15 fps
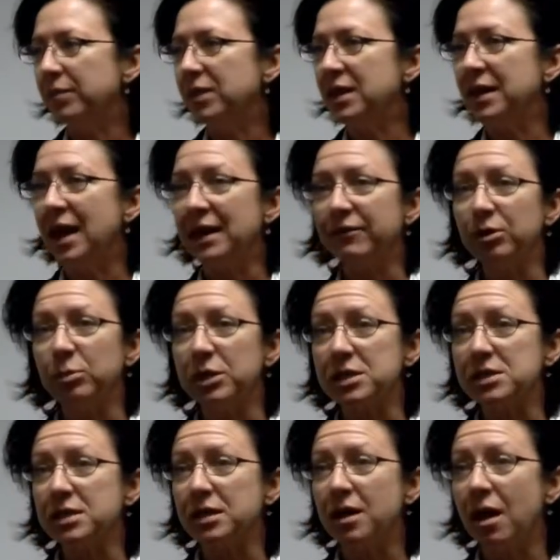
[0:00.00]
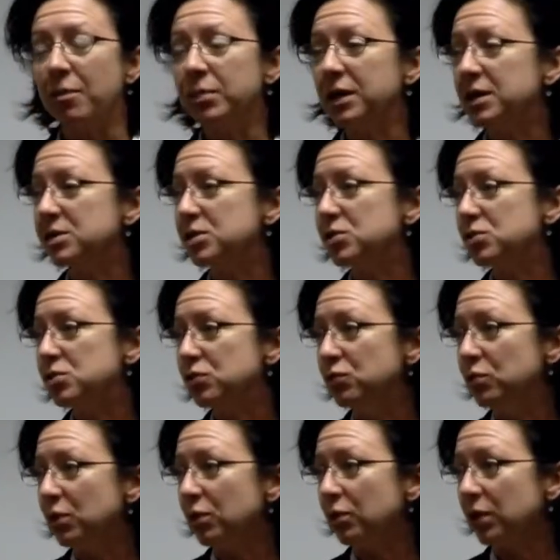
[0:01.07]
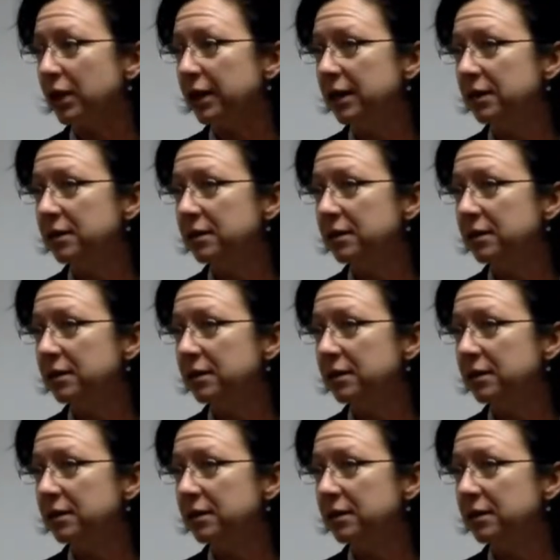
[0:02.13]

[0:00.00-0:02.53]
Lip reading: then not everybody's going to come because it's too early,